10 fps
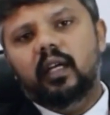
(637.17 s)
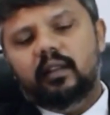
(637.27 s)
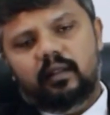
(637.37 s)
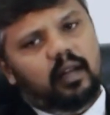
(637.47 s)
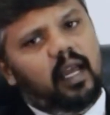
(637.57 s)

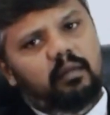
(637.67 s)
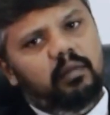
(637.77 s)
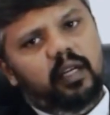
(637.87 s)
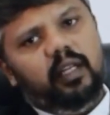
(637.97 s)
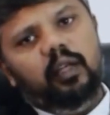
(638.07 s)
the
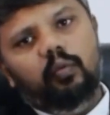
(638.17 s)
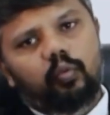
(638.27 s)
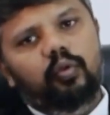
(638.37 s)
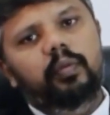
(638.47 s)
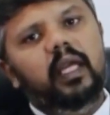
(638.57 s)
liability
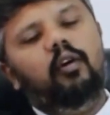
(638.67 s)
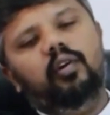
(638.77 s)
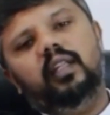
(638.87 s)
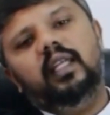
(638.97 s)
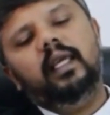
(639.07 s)
would be
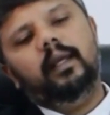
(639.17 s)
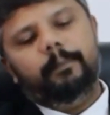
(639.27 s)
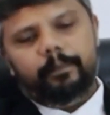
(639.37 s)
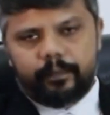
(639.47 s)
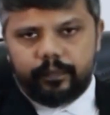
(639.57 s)
on the
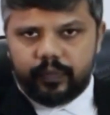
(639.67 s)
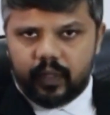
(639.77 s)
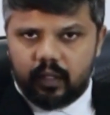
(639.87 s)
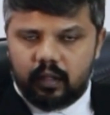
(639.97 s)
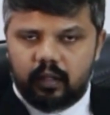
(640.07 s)

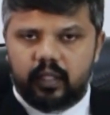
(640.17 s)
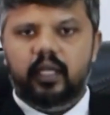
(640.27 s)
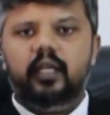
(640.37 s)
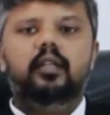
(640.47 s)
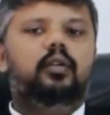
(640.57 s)

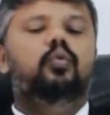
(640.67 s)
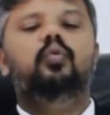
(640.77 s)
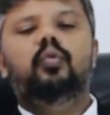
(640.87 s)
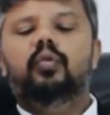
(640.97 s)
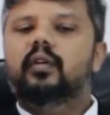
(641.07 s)
director
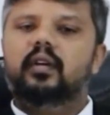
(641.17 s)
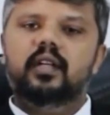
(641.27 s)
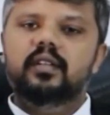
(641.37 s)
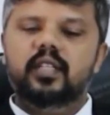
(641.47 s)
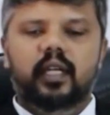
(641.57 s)
who
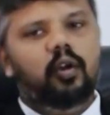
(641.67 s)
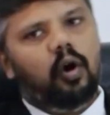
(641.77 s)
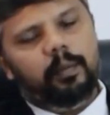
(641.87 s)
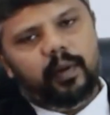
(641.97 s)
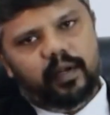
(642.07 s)
runs and
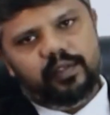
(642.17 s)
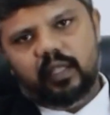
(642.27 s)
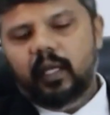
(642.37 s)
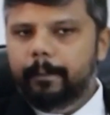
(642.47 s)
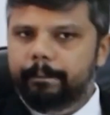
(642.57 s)
operates
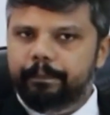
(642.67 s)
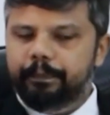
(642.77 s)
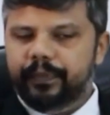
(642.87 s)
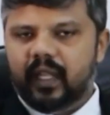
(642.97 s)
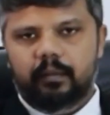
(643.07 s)
the
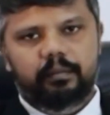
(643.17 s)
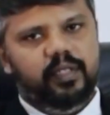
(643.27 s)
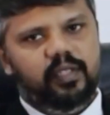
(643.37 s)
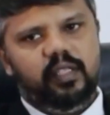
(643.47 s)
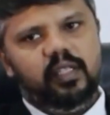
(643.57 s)

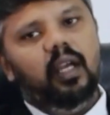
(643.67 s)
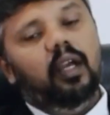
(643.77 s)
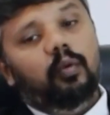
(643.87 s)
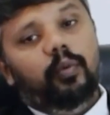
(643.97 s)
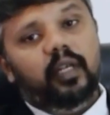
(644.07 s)
business.
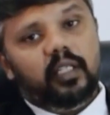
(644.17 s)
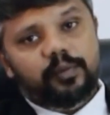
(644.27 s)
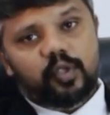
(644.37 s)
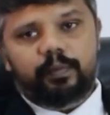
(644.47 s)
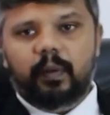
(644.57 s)
When it
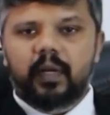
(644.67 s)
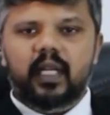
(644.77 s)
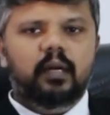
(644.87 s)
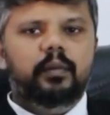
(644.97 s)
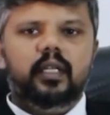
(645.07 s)
comes to
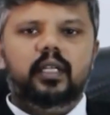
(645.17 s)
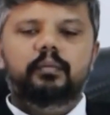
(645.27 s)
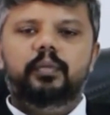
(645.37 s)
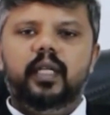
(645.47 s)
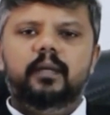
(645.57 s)
public limited
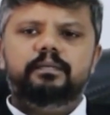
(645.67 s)
company,